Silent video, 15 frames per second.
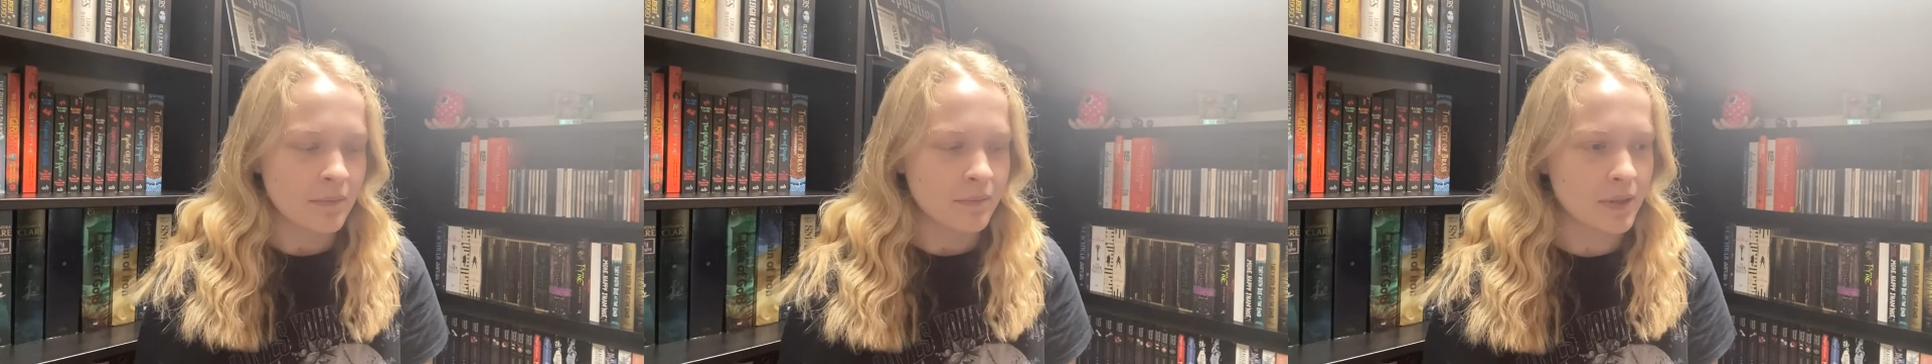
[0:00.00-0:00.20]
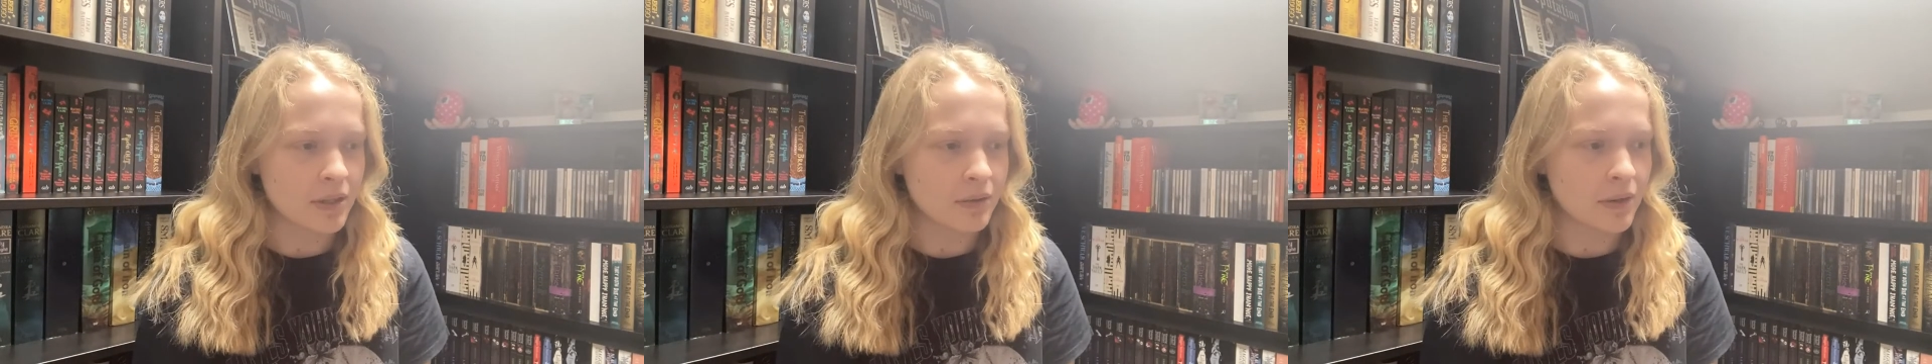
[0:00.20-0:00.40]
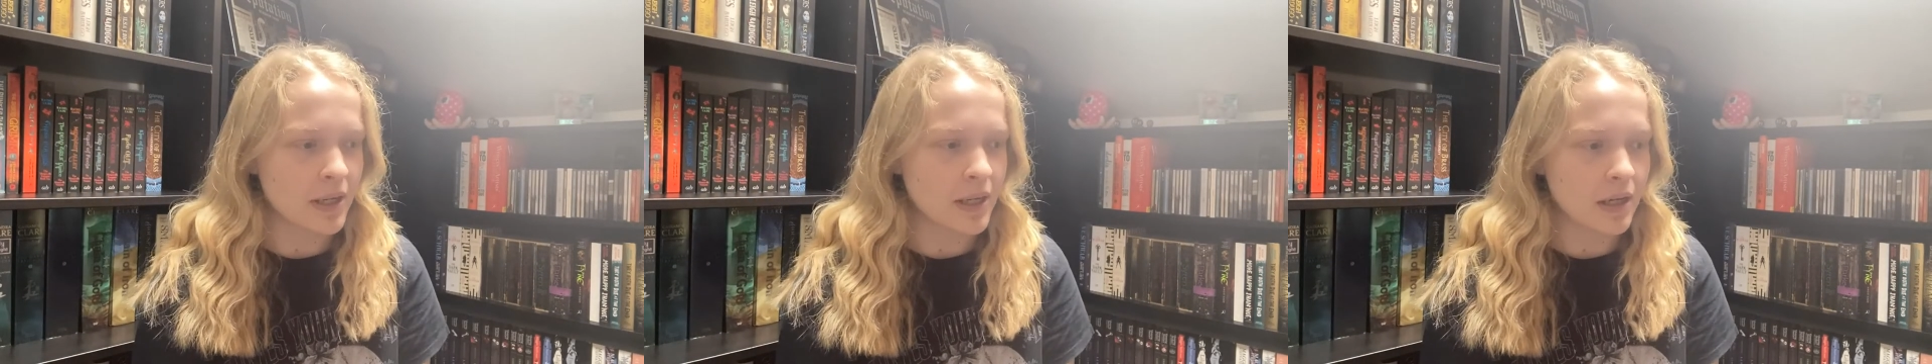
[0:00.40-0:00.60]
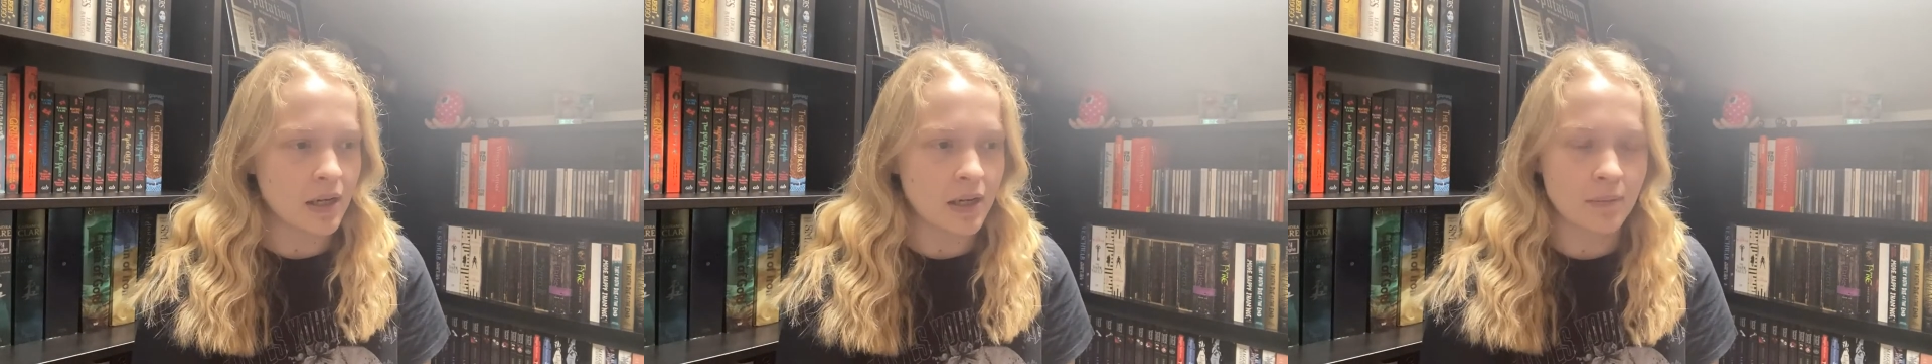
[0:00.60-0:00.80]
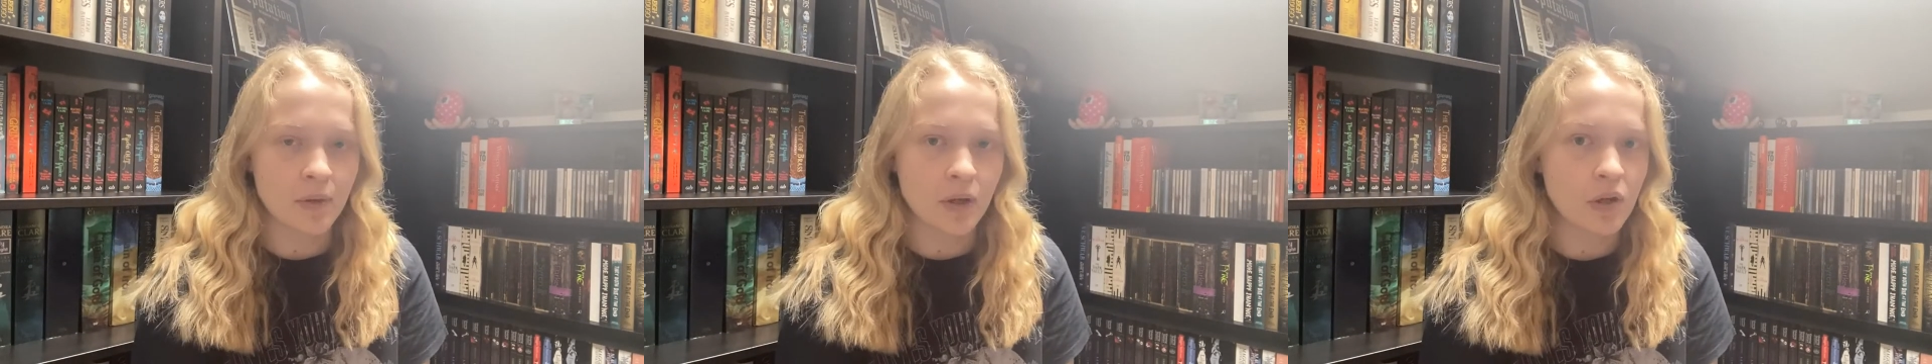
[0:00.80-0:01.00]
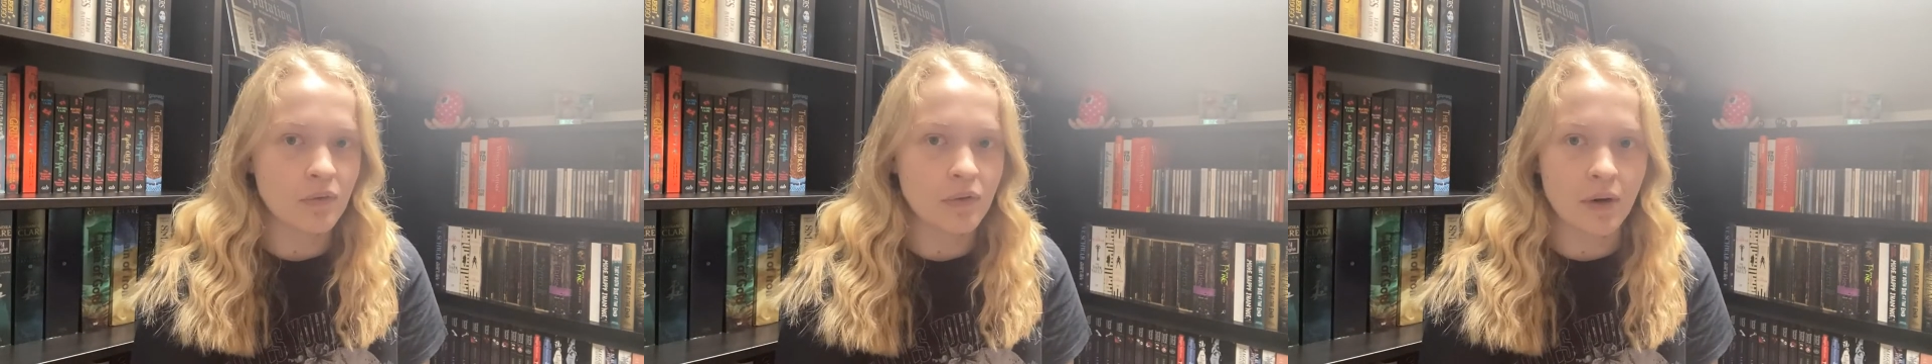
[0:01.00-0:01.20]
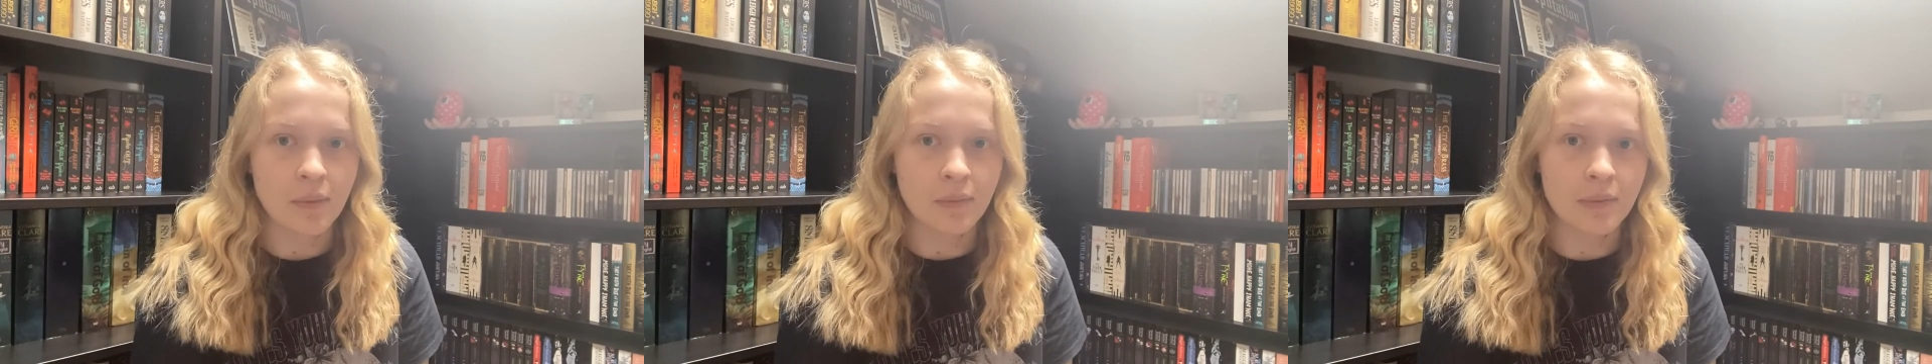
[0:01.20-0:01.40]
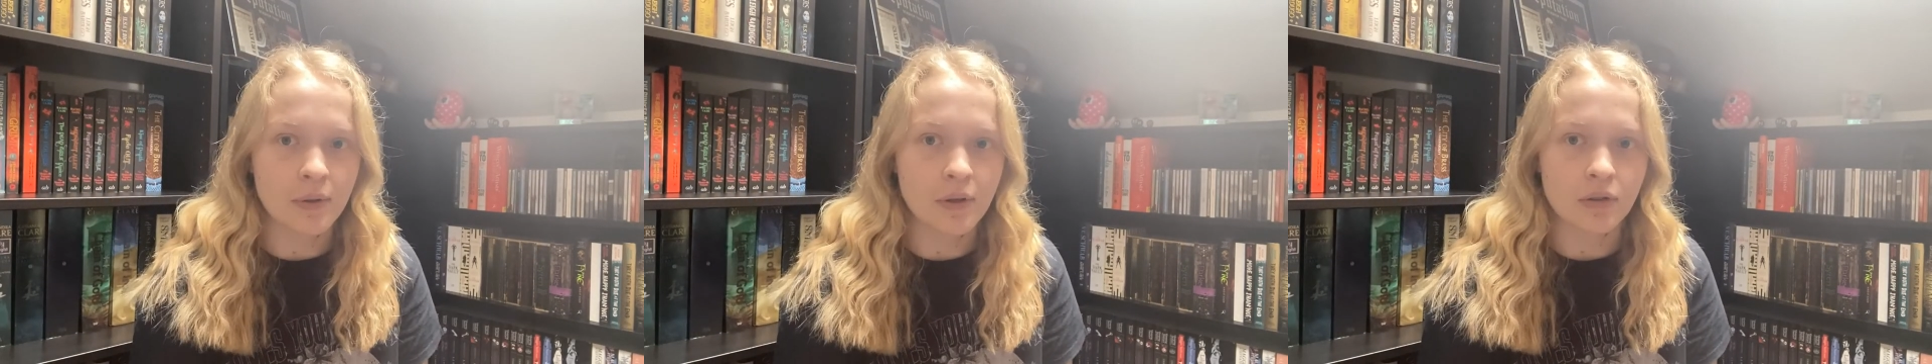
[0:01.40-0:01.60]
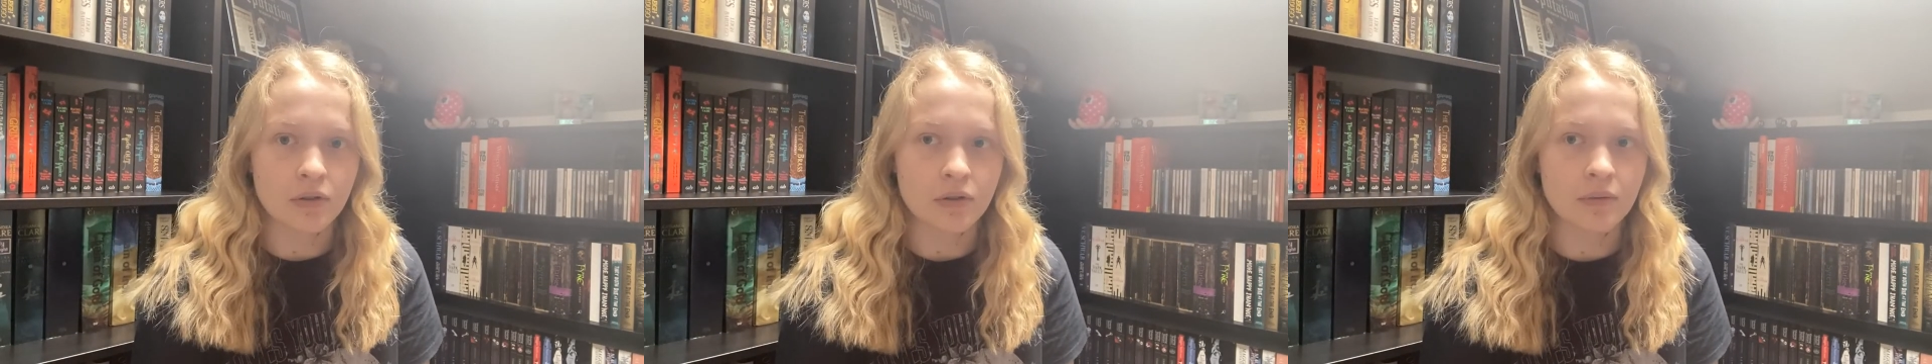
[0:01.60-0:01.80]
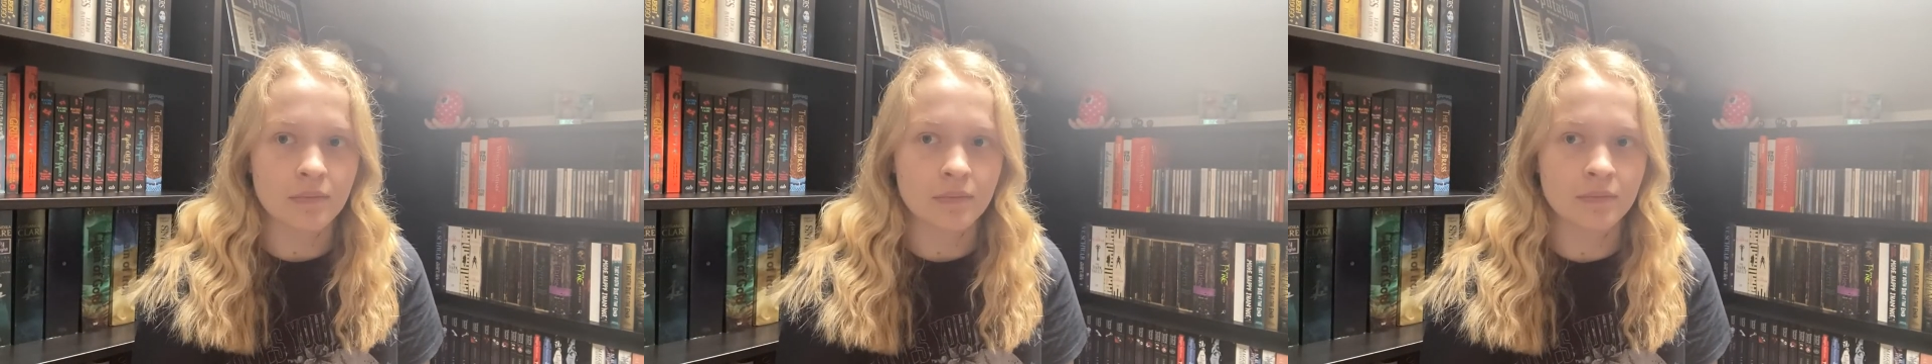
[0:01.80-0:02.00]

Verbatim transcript: By the way, I'm overwhelmed with books.